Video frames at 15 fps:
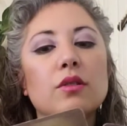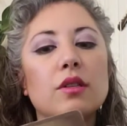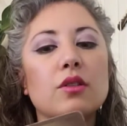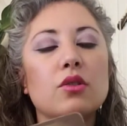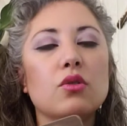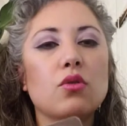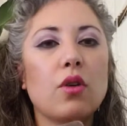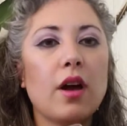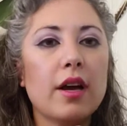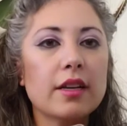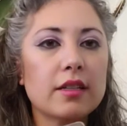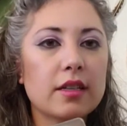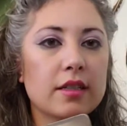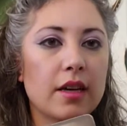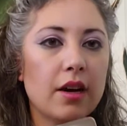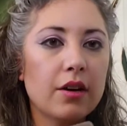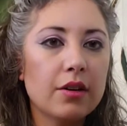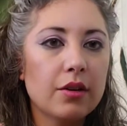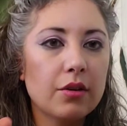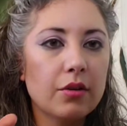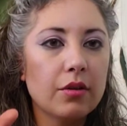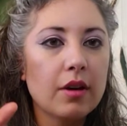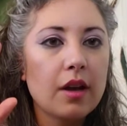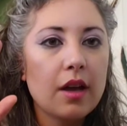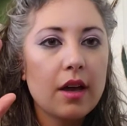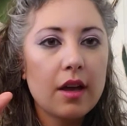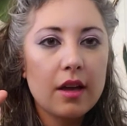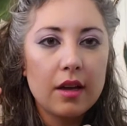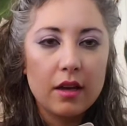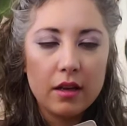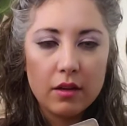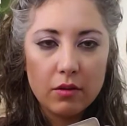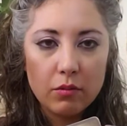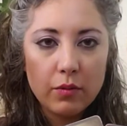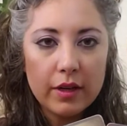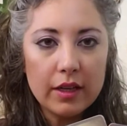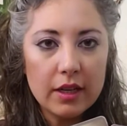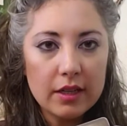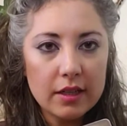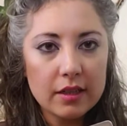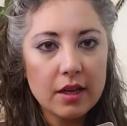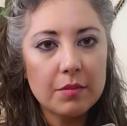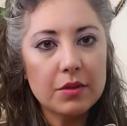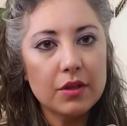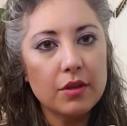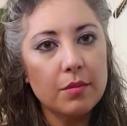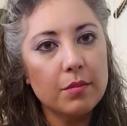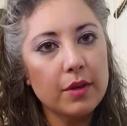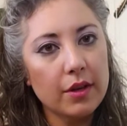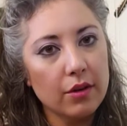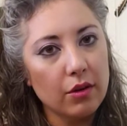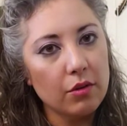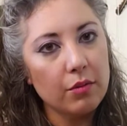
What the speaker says: is trying to tell you we need to come to the middle.